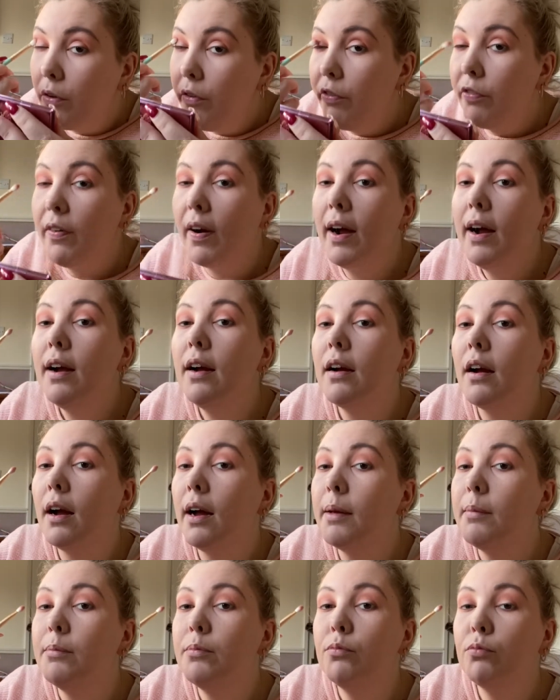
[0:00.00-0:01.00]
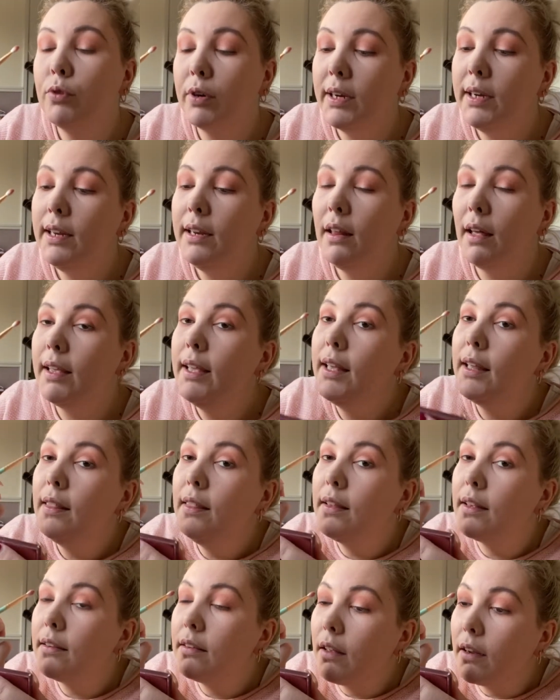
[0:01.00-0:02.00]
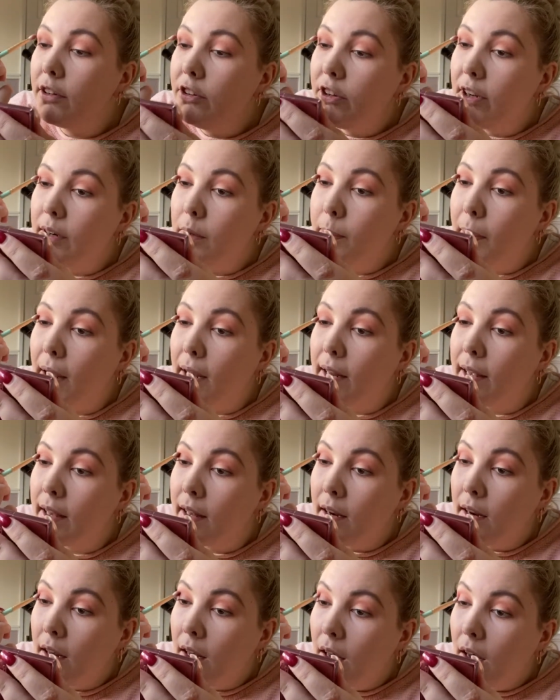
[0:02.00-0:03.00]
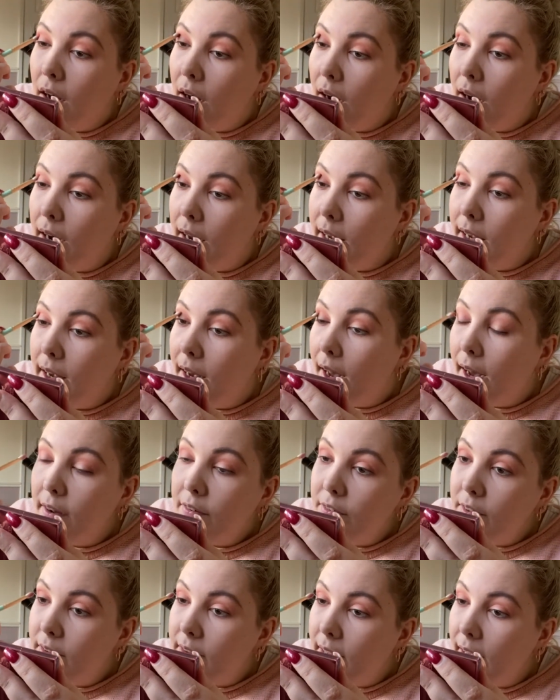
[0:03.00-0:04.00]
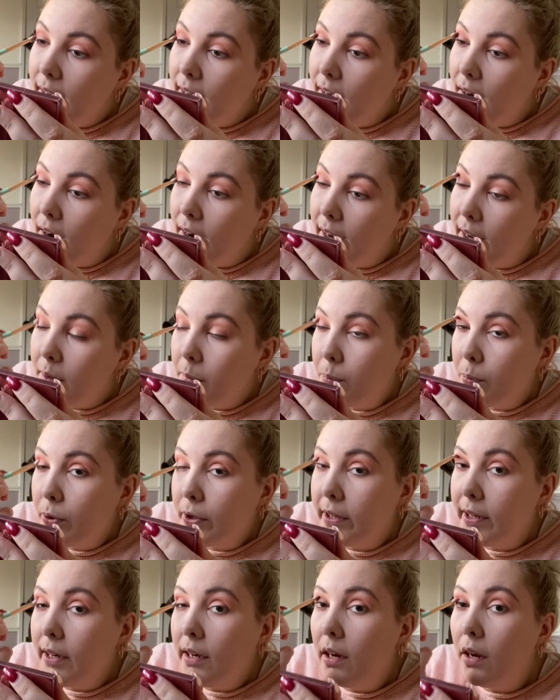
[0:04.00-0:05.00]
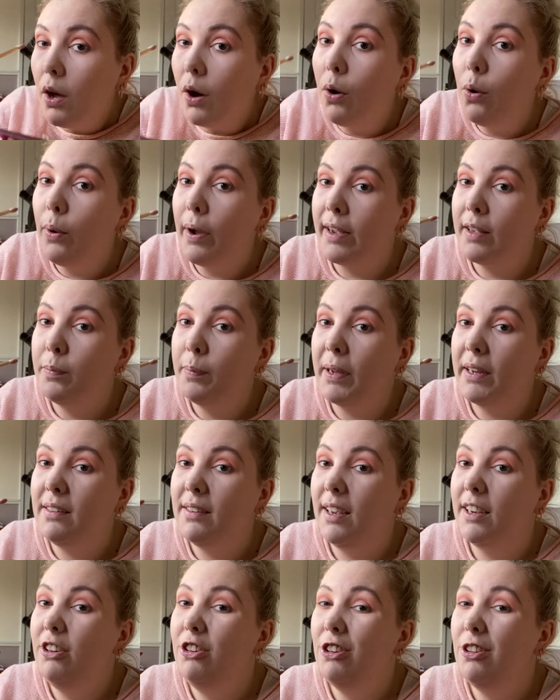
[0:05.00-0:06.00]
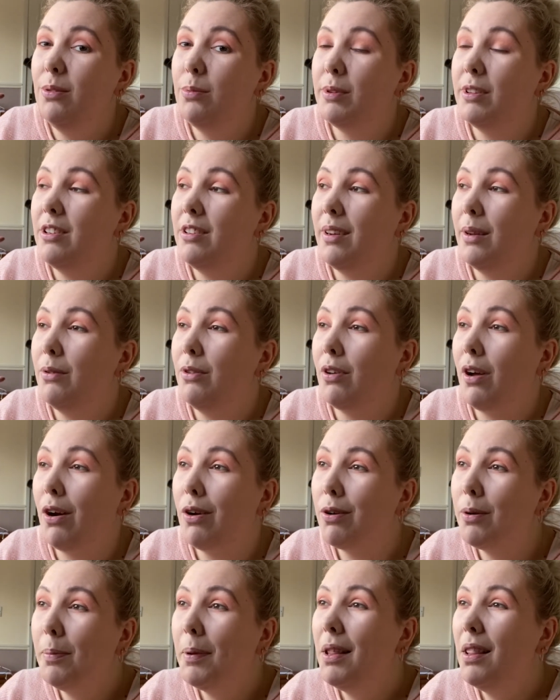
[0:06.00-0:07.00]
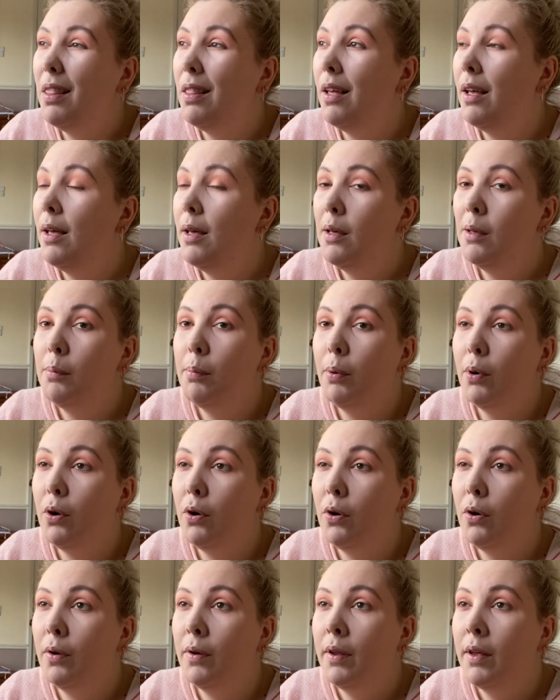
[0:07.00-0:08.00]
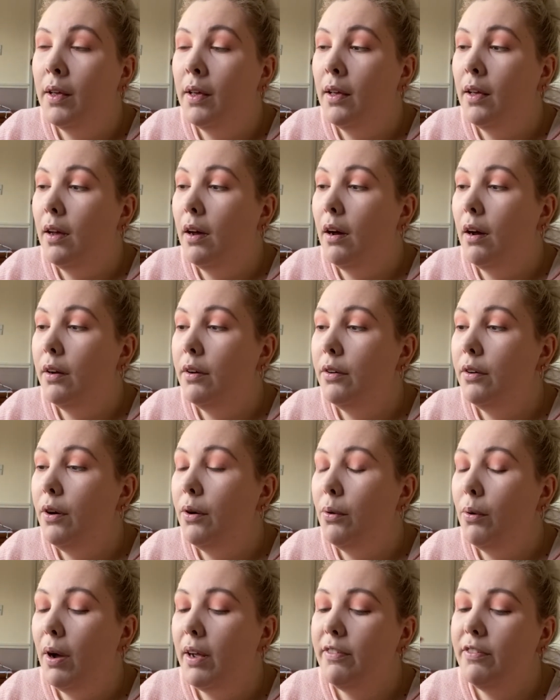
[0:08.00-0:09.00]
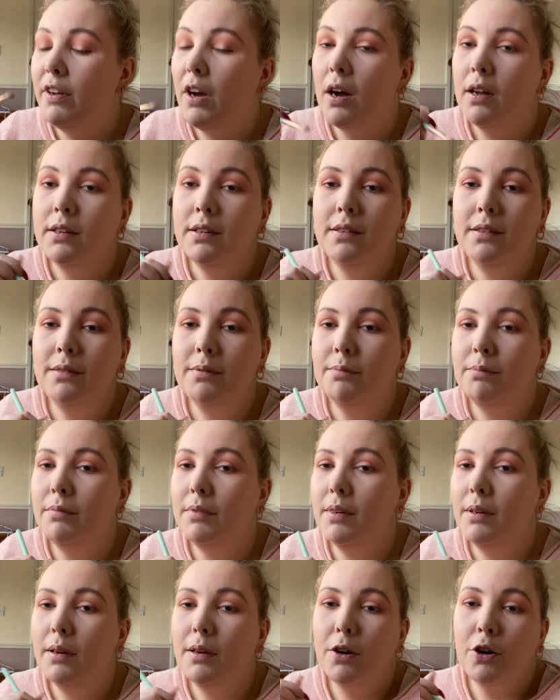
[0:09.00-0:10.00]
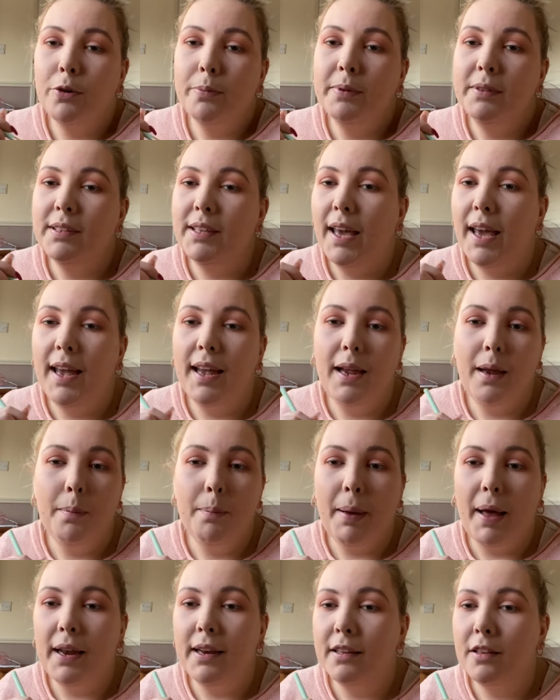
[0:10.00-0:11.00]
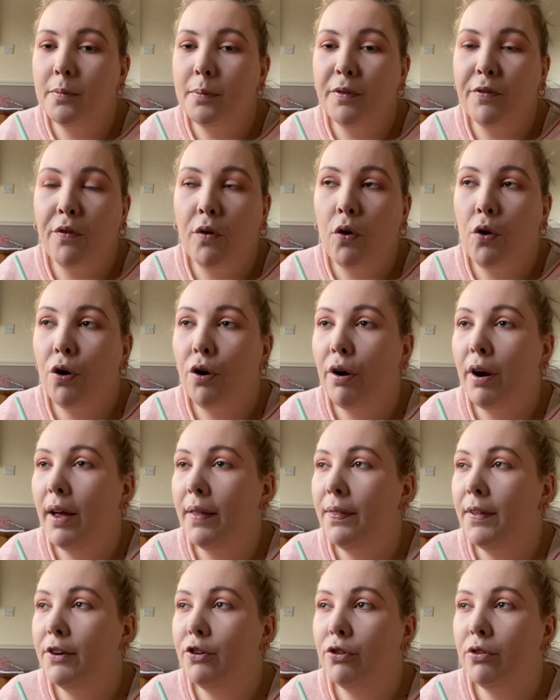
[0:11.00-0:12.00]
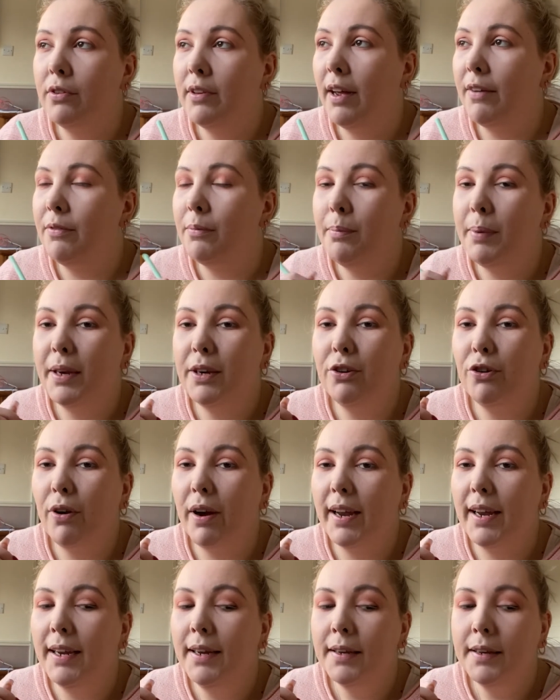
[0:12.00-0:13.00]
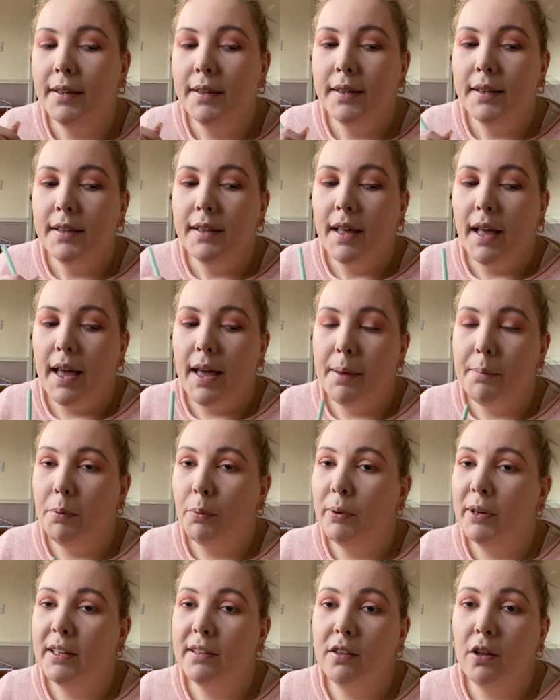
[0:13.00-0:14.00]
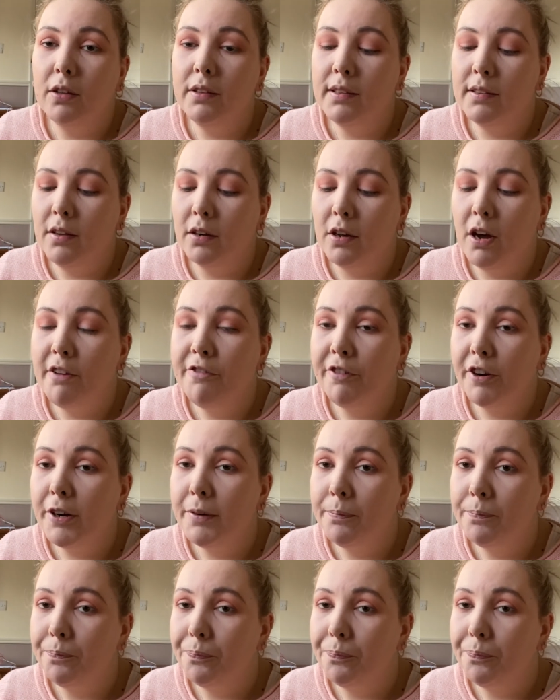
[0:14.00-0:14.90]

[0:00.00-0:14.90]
far, I'm really liking this eyeshadow palette. I have to say, I had pretty low expectations, which sounds horrible, but I don't know, I've gotten Urban Decay palettes before and they just haven't been great. But when I saw this on offer,